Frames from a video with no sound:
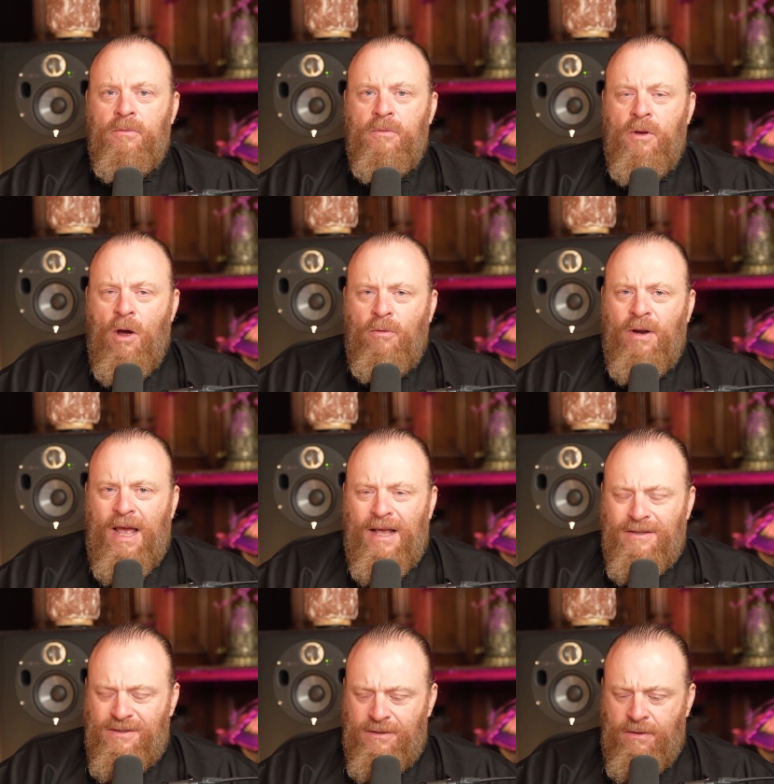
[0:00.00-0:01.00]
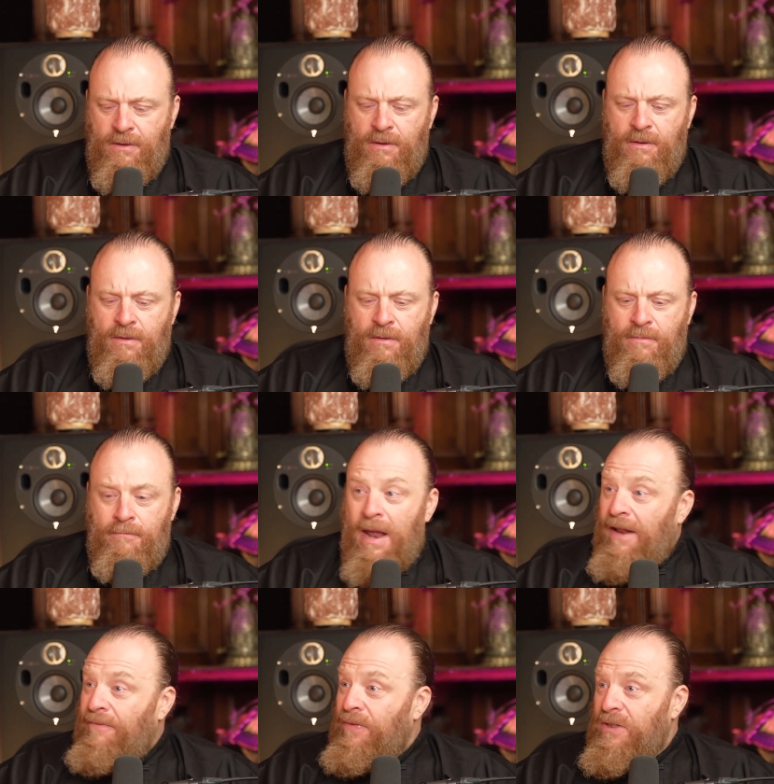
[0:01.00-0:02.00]
known as
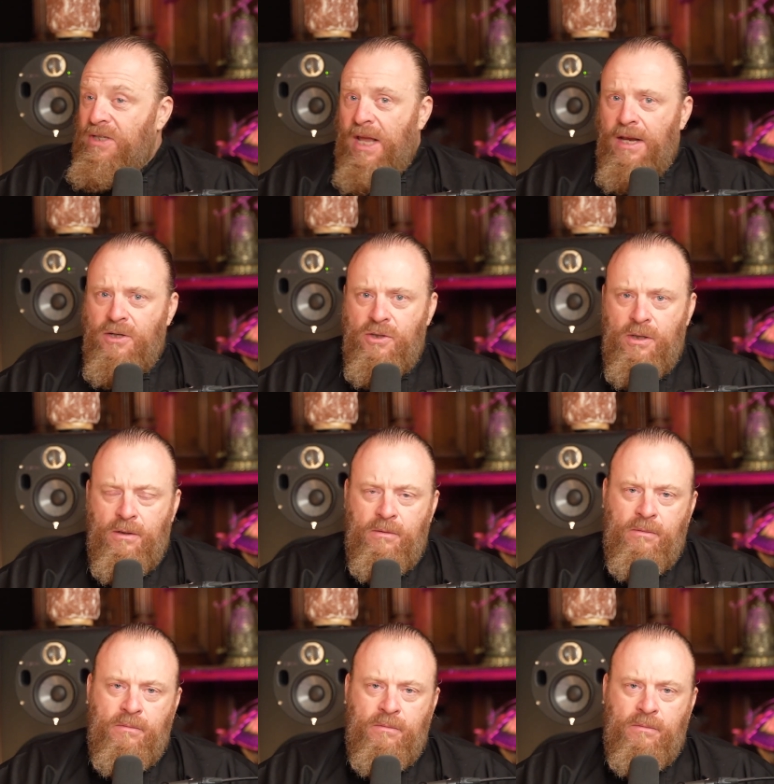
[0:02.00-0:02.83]
manifestation.